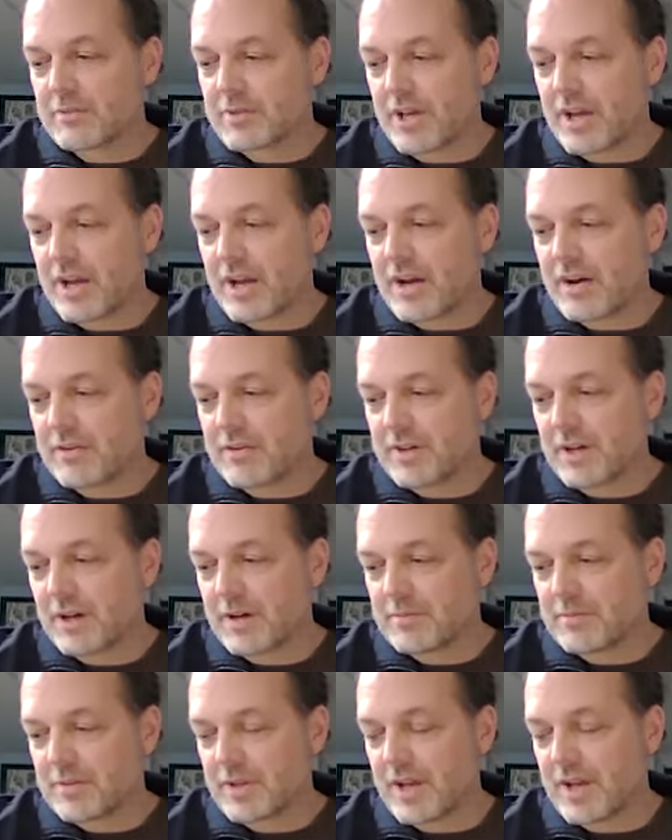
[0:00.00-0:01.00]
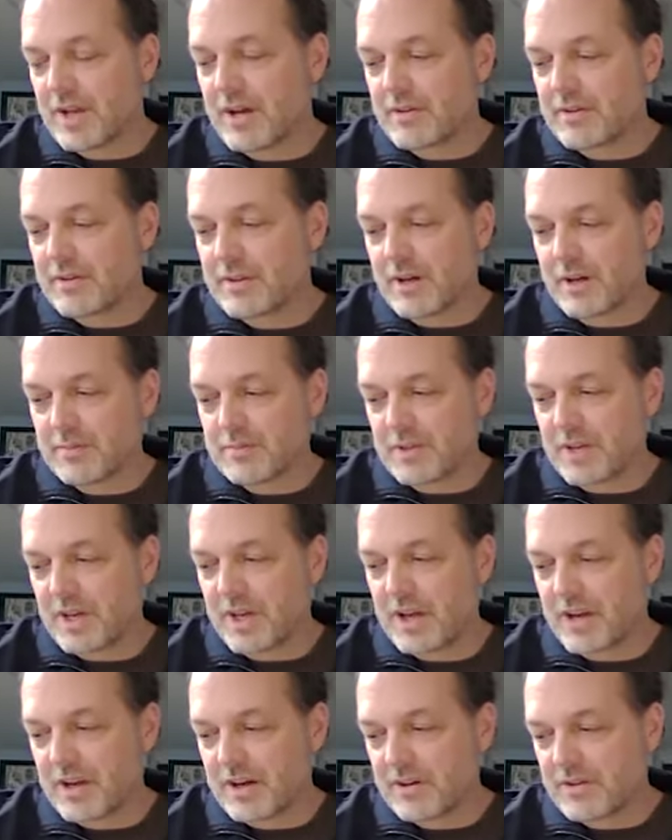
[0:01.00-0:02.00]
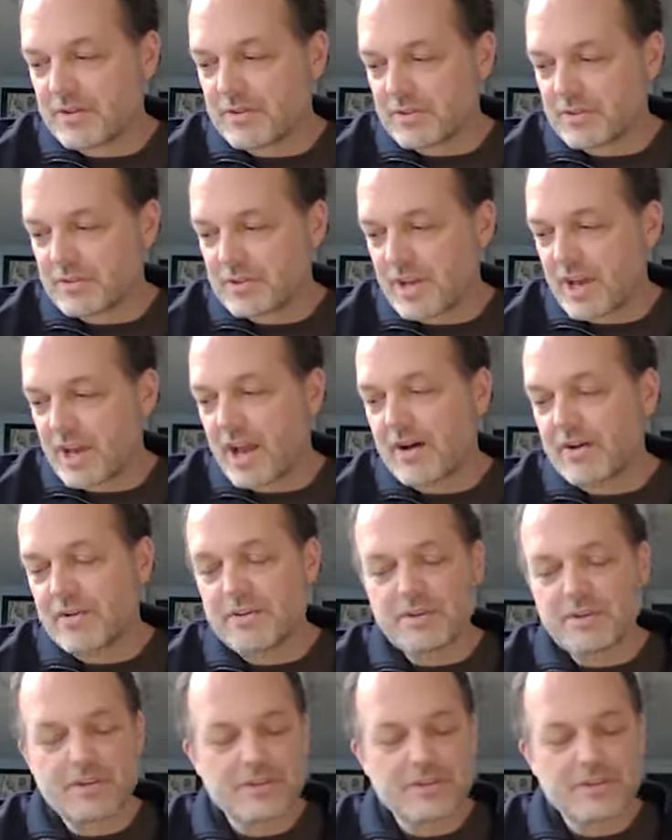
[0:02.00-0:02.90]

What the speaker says: down, up, down, up, down, down,